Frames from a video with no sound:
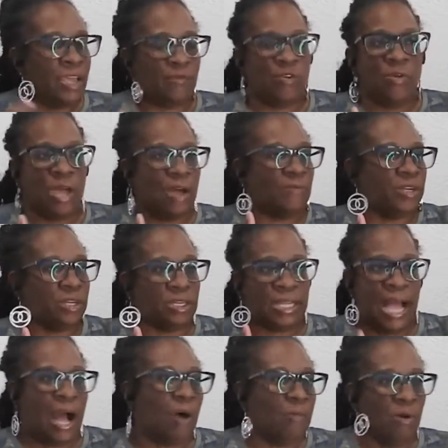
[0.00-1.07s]
If you're having
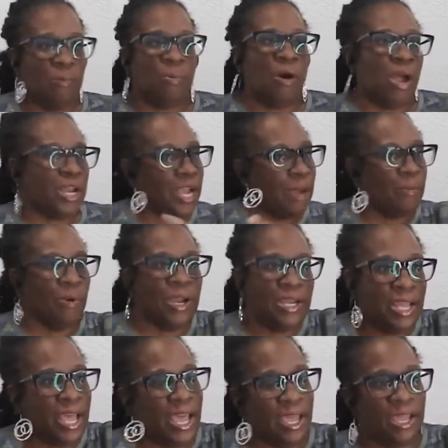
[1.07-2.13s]
a cowboy party, I
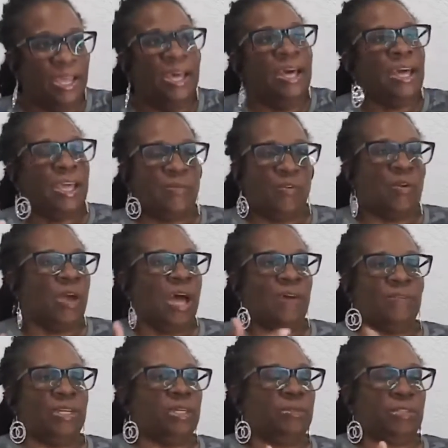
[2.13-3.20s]
bring the hay. If you're
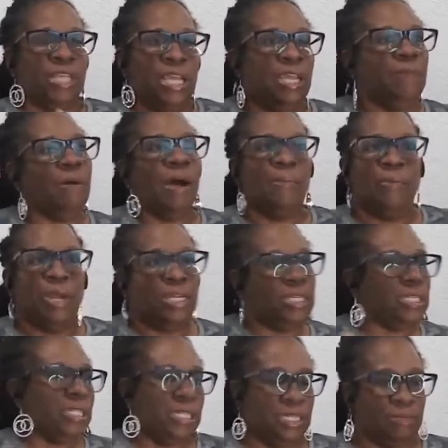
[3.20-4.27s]
having a theme, I bring
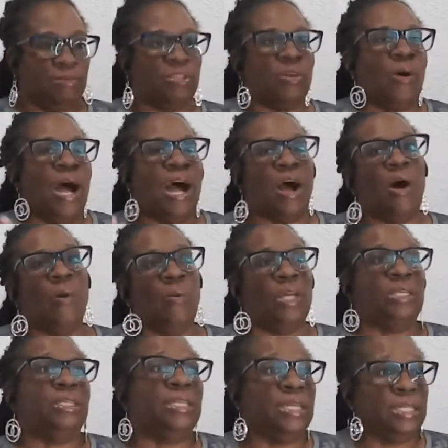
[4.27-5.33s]
the theme. So I
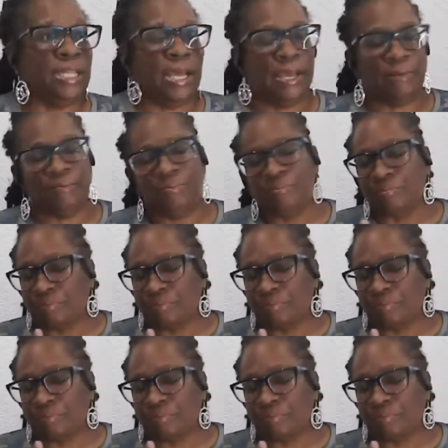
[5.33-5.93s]
always did that.